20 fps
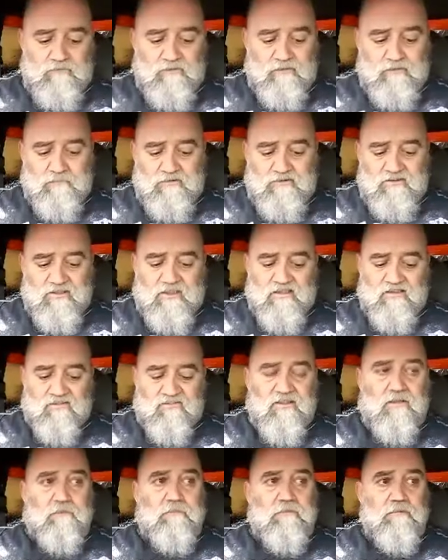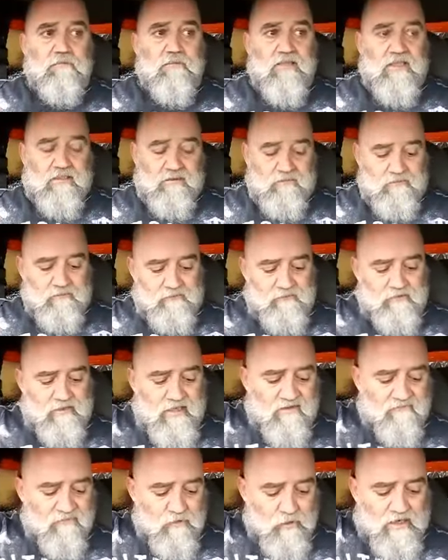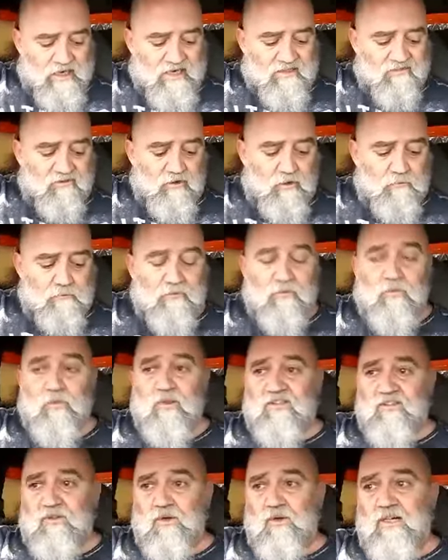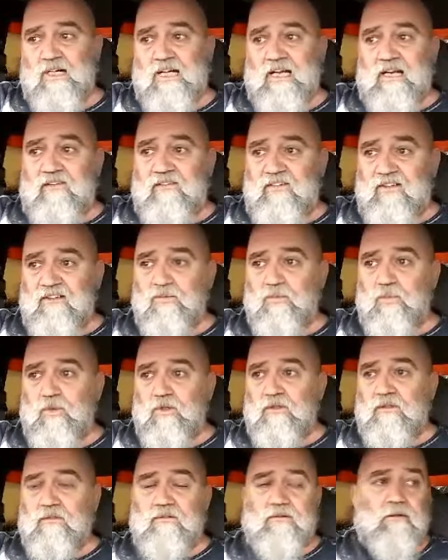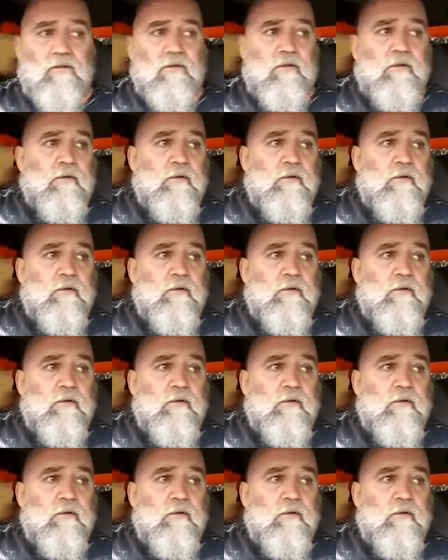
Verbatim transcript: Let me tell you something, man. You have your eyes open to what's going on in this world,